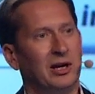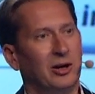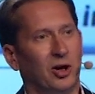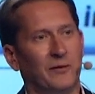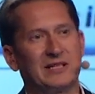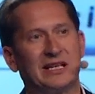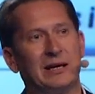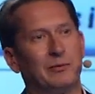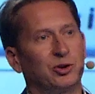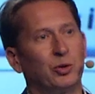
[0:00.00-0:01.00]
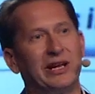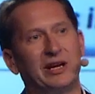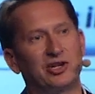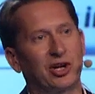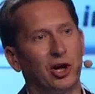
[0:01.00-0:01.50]
obviously, 20
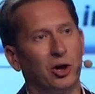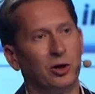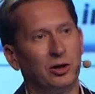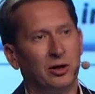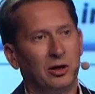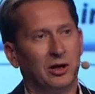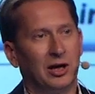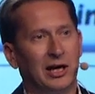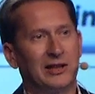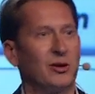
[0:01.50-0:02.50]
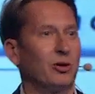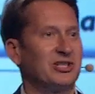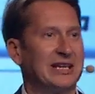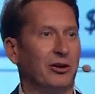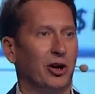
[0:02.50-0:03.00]
years ago, there was
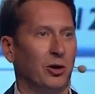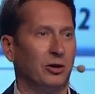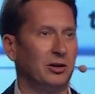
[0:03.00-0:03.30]
zero.